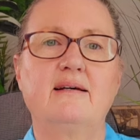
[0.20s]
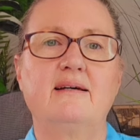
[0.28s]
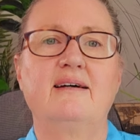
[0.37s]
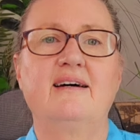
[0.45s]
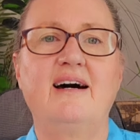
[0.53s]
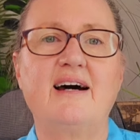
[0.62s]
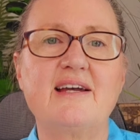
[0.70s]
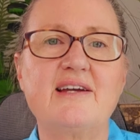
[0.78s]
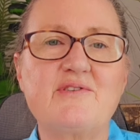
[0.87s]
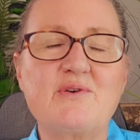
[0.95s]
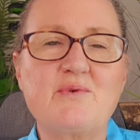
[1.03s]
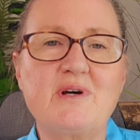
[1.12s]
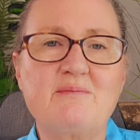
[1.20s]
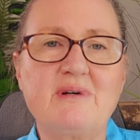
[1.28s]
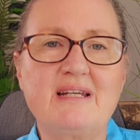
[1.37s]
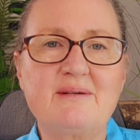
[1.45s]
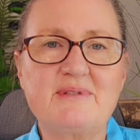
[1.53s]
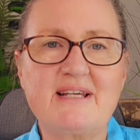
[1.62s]
Hi everyone, my
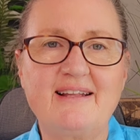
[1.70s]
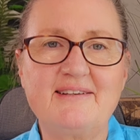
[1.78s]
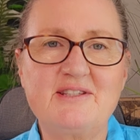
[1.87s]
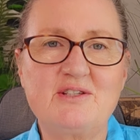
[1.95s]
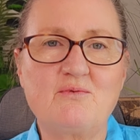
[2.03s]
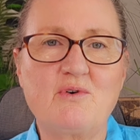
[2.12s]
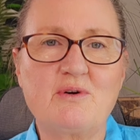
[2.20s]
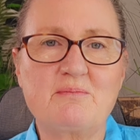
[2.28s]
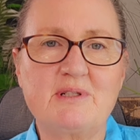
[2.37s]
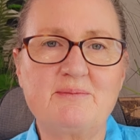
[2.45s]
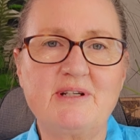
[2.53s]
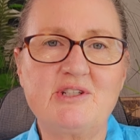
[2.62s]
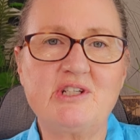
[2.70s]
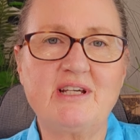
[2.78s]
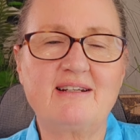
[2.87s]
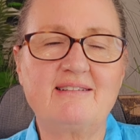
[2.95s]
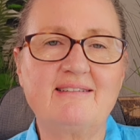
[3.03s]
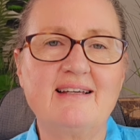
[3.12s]
name's Allison. Welcome to my
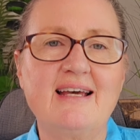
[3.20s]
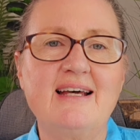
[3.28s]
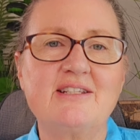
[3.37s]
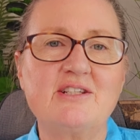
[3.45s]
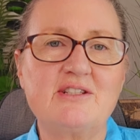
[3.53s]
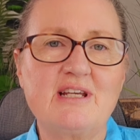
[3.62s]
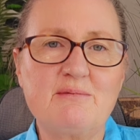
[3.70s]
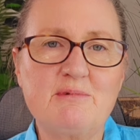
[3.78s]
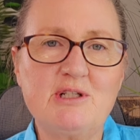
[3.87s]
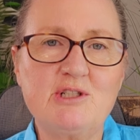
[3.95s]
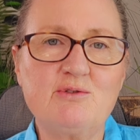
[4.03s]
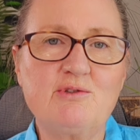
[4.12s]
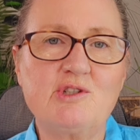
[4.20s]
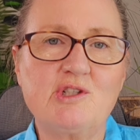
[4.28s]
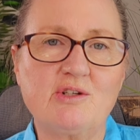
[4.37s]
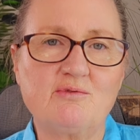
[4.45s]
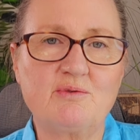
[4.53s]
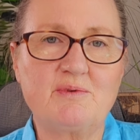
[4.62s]
channel. Today I'm going to do a
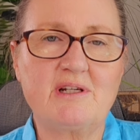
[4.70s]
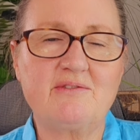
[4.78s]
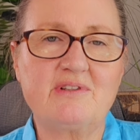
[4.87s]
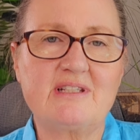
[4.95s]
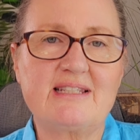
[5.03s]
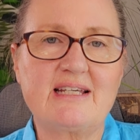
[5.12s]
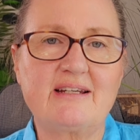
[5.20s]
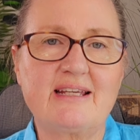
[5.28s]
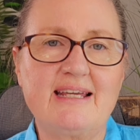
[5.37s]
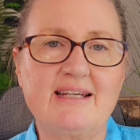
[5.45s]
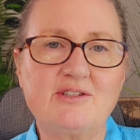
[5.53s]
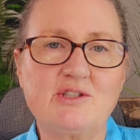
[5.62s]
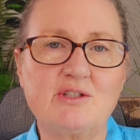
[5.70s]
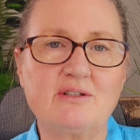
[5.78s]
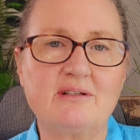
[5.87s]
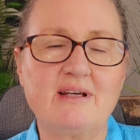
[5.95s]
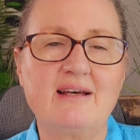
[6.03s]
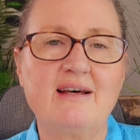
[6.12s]
general reading for the sign of
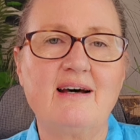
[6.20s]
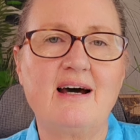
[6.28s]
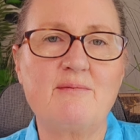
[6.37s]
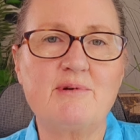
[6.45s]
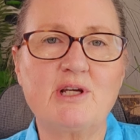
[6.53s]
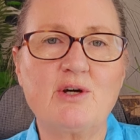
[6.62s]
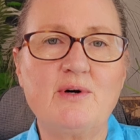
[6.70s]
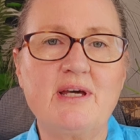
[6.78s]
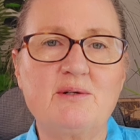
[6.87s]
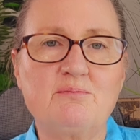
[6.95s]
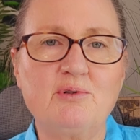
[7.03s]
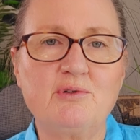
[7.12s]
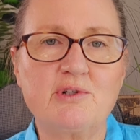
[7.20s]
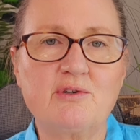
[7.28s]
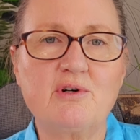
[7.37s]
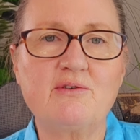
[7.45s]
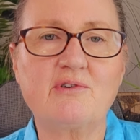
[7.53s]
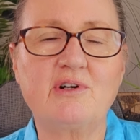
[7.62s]
Cancer. I'm going to go ahead and pull your
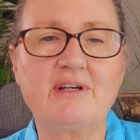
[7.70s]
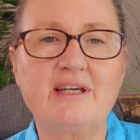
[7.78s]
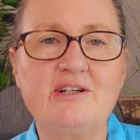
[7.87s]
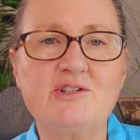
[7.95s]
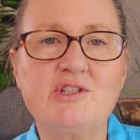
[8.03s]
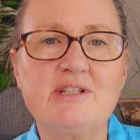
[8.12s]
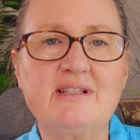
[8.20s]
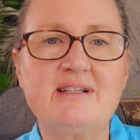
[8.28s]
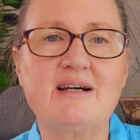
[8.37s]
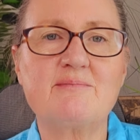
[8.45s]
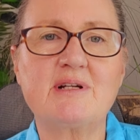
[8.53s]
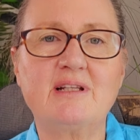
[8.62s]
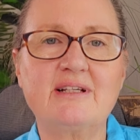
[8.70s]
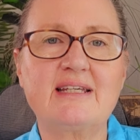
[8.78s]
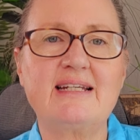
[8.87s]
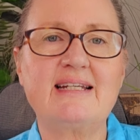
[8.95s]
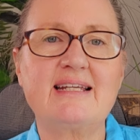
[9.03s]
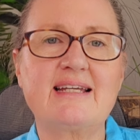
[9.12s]
overall energy. I'm going to look at
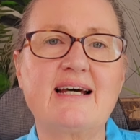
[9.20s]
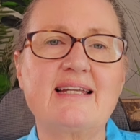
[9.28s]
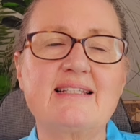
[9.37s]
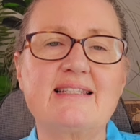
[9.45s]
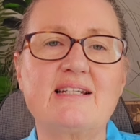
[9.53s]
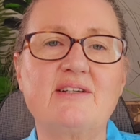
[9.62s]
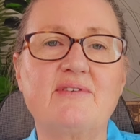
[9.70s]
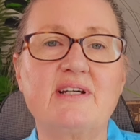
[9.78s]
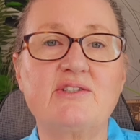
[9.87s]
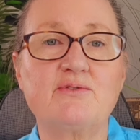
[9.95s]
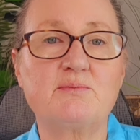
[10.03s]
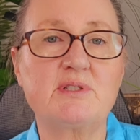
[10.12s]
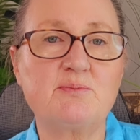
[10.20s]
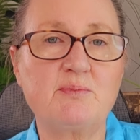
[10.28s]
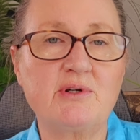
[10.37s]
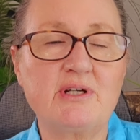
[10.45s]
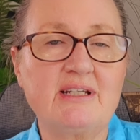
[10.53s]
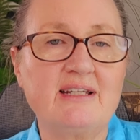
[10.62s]
any guidance and advice from
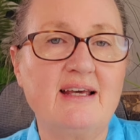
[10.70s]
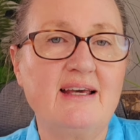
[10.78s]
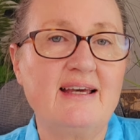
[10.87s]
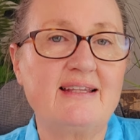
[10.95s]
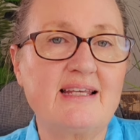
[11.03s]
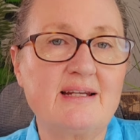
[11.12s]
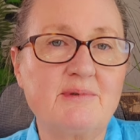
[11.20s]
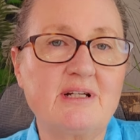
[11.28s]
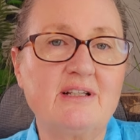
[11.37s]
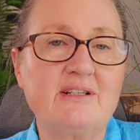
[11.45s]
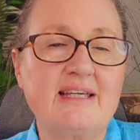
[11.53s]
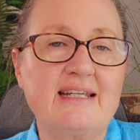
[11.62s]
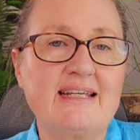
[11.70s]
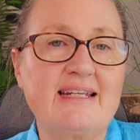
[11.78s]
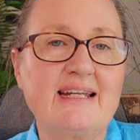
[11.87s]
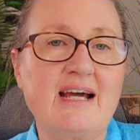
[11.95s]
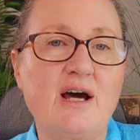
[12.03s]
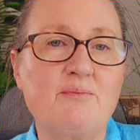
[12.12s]
Spirit, and then I'm going to look at
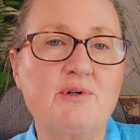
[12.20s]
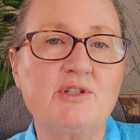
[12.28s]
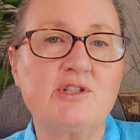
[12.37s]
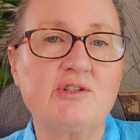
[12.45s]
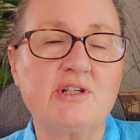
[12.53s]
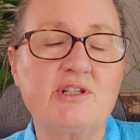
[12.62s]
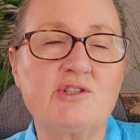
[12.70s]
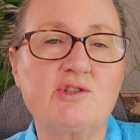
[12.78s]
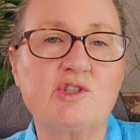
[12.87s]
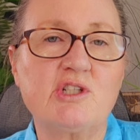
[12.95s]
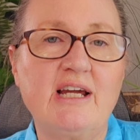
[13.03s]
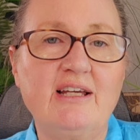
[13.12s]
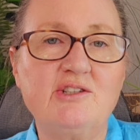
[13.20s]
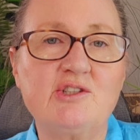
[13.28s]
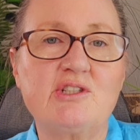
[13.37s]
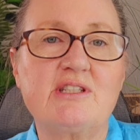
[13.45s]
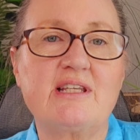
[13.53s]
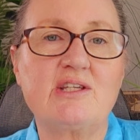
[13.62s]
any opportunities or
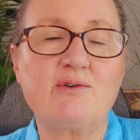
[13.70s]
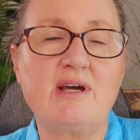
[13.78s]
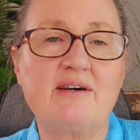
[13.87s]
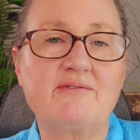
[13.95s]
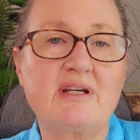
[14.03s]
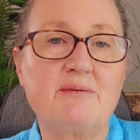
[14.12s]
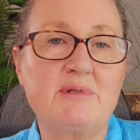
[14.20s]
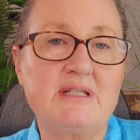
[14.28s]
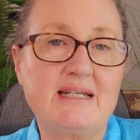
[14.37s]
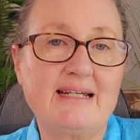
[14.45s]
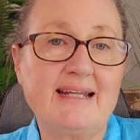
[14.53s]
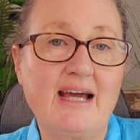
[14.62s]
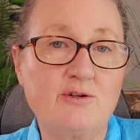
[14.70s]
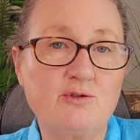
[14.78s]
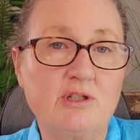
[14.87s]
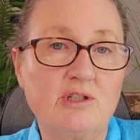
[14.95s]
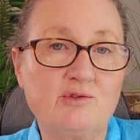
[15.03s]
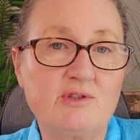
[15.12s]
challenges that you have coming in and how you
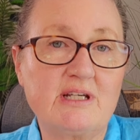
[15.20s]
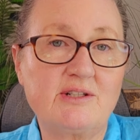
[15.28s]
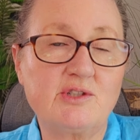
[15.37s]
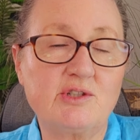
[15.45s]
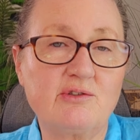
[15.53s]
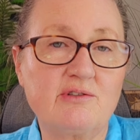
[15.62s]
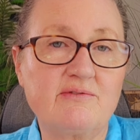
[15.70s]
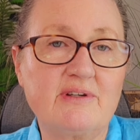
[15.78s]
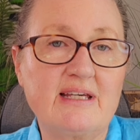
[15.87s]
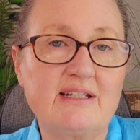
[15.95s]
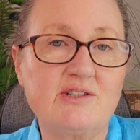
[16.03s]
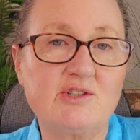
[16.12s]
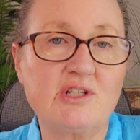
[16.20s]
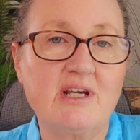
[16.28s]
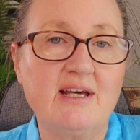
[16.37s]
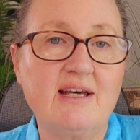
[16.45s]
can use that to your advantage.